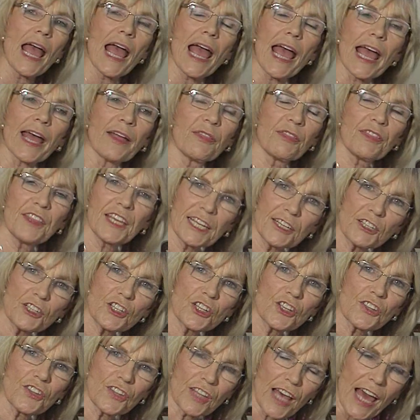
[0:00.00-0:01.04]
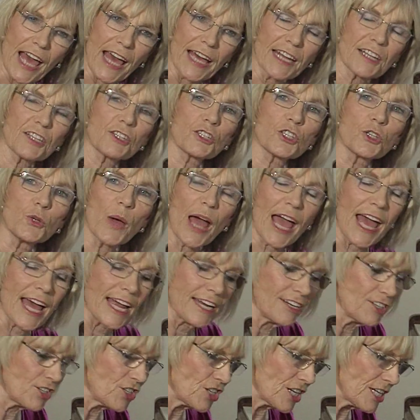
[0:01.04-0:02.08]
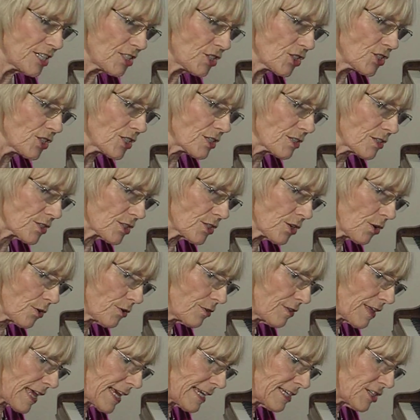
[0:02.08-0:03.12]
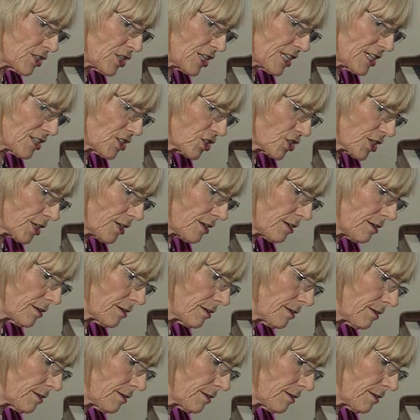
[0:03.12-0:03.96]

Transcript: And then to that, to add gestures. So that gesture,